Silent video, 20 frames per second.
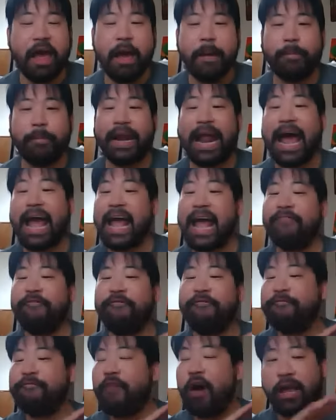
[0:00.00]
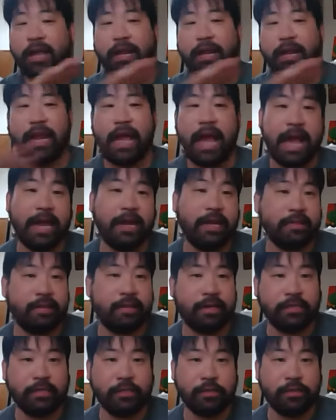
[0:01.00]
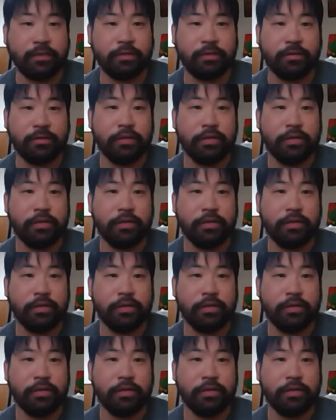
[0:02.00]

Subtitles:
But I fucking hated this, dude.